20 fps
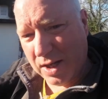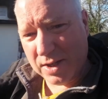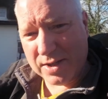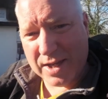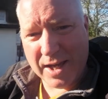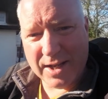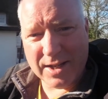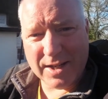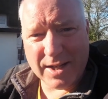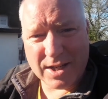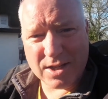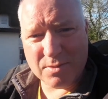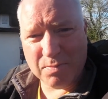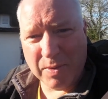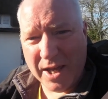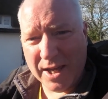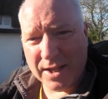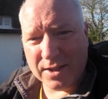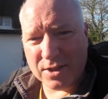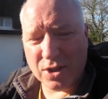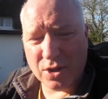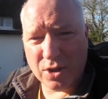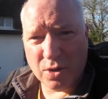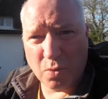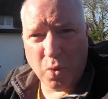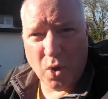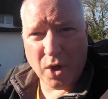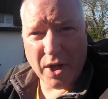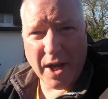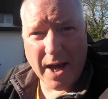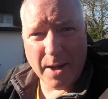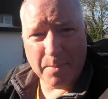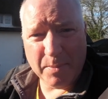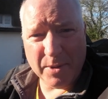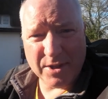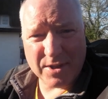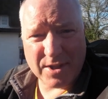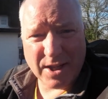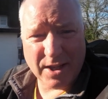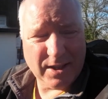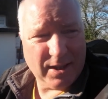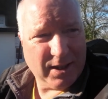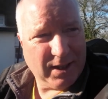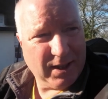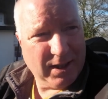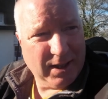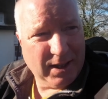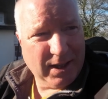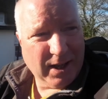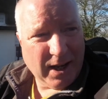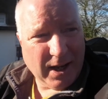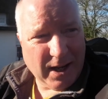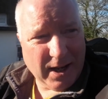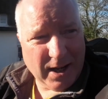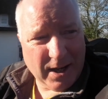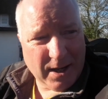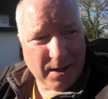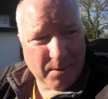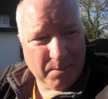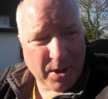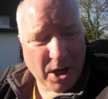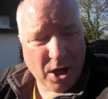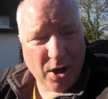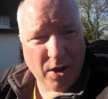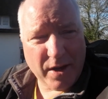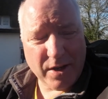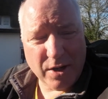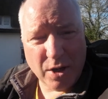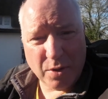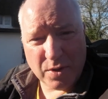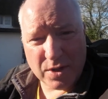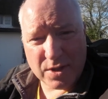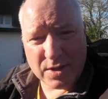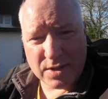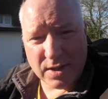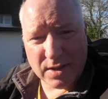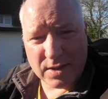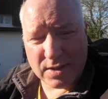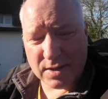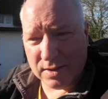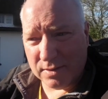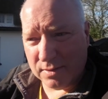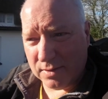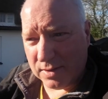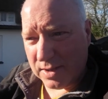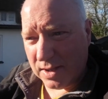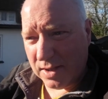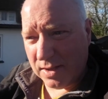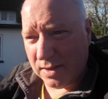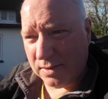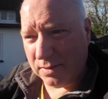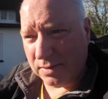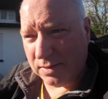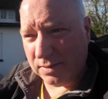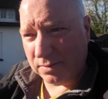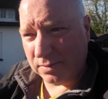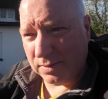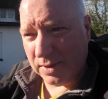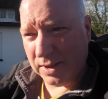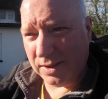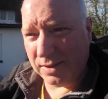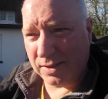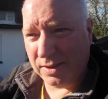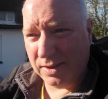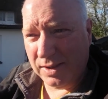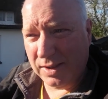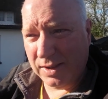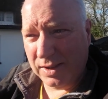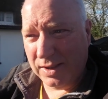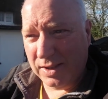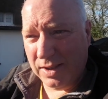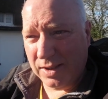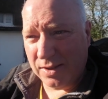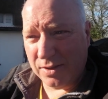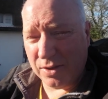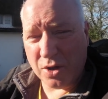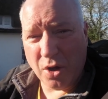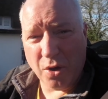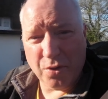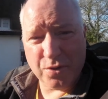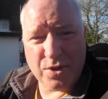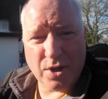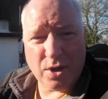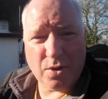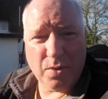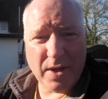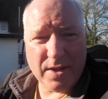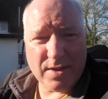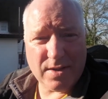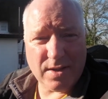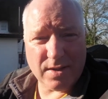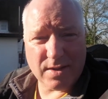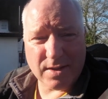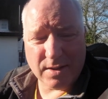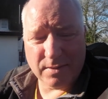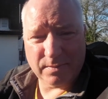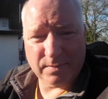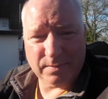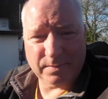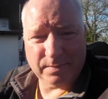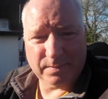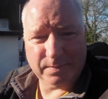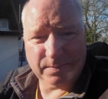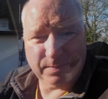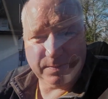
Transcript: I'll get in and explain to you what happened, how I noticed it, and well, the consequences.